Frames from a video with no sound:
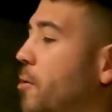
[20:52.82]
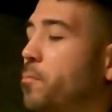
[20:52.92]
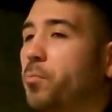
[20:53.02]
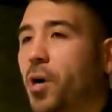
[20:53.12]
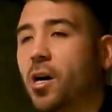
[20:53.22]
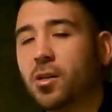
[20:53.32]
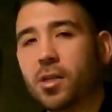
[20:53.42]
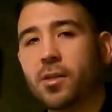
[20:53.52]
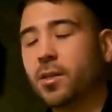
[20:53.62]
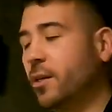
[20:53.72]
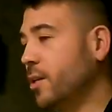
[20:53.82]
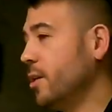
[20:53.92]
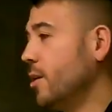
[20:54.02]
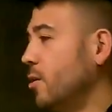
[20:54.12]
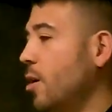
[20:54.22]
our
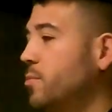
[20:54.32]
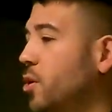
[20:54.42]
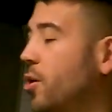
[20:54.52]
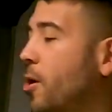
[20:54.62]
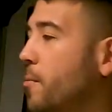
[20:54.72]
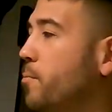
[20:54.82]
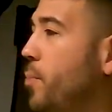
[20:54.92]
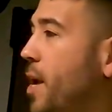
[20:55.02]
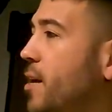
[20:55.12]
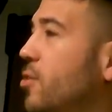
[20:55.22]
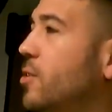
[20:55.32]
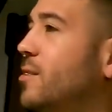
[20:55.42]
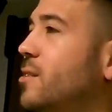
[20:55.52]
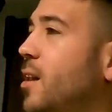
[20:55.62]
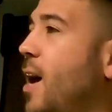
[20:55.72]
our bed on a
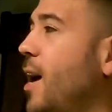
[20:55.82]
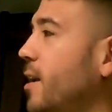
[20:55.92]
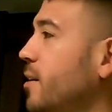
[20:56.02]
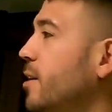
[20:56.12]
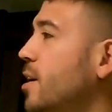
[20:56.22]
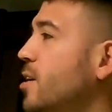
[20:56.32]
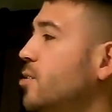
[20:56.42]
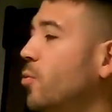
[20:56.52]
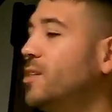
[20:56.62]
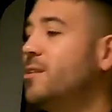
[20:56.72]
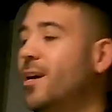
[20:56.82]
slide. So what's